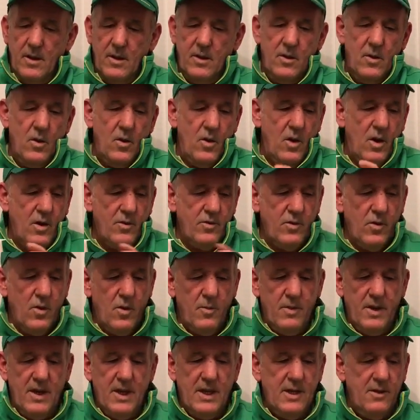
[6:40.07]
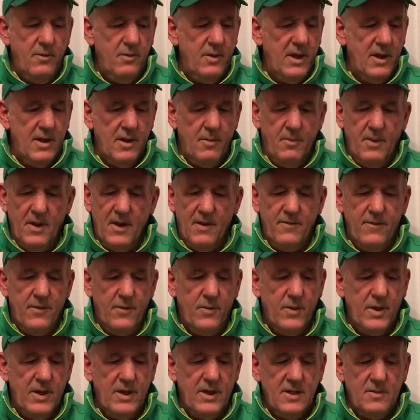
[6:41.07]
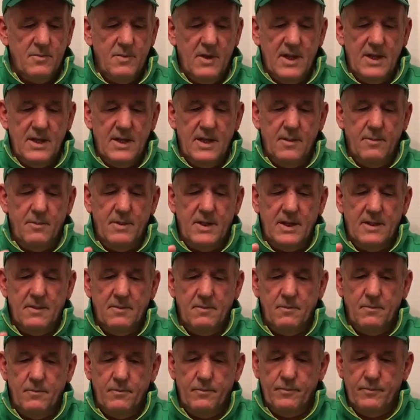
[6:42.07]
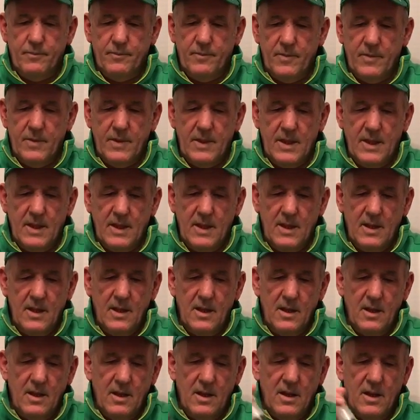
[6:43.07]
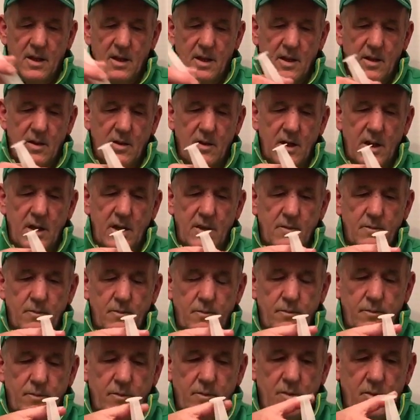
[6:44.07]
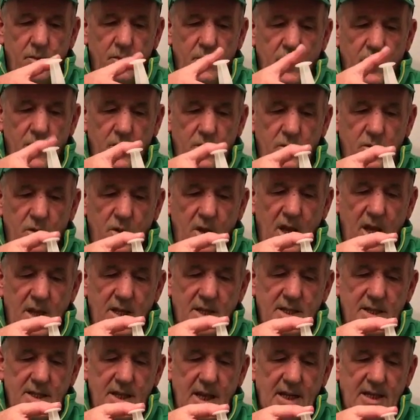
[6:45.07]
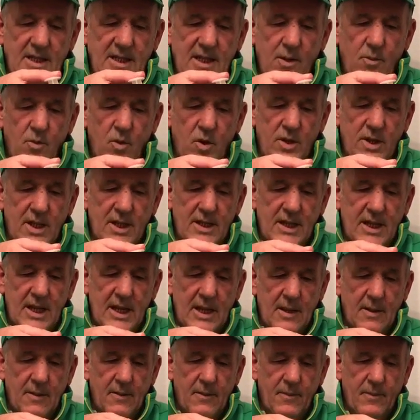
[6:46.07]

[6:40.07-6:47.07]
Not a drop anywhere apart from where it's meant to be. Right? So that's 61 in there.